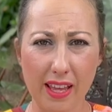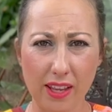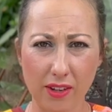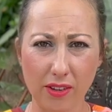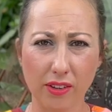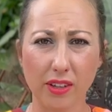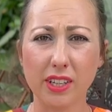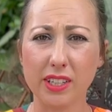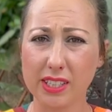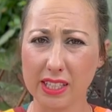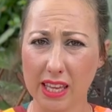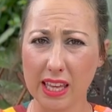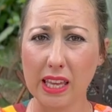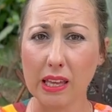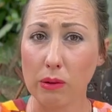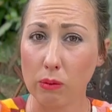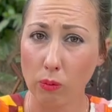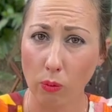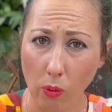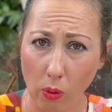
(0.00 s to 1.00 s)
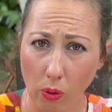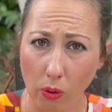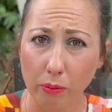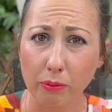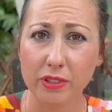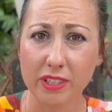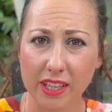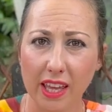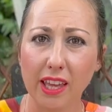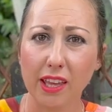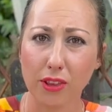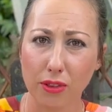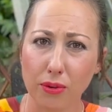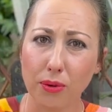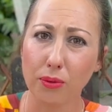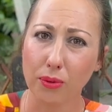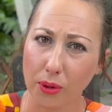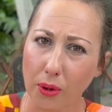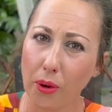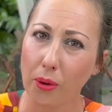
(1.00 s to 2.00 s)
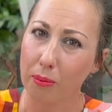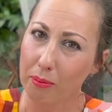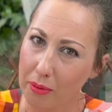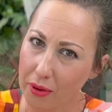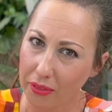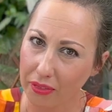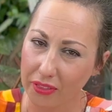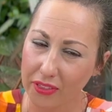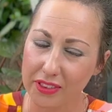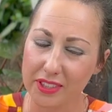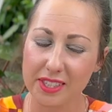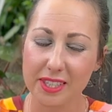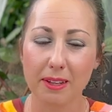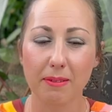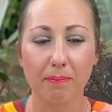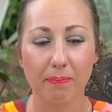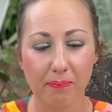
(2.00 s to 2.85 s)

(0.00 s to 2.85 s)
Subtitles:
in order to keep warm to get you through the cold months.